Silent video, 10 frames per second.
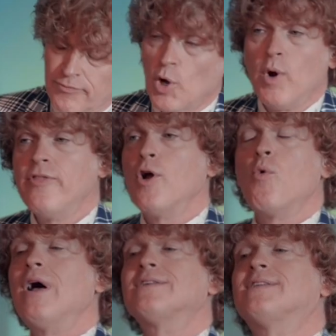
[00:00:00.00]
when there
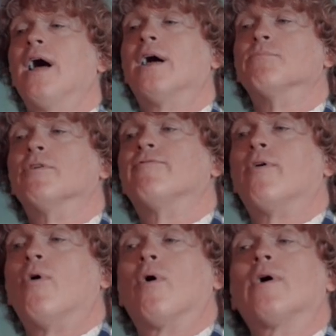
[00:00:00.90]
was none
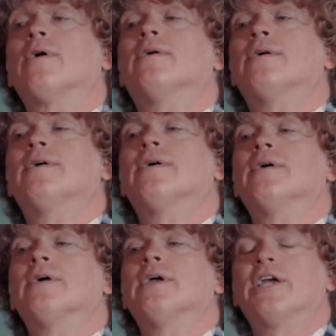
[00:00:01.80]
before
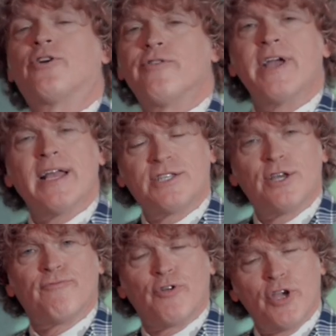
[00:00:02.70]
he creates
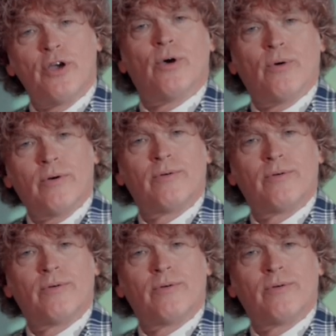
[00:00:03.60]
it for you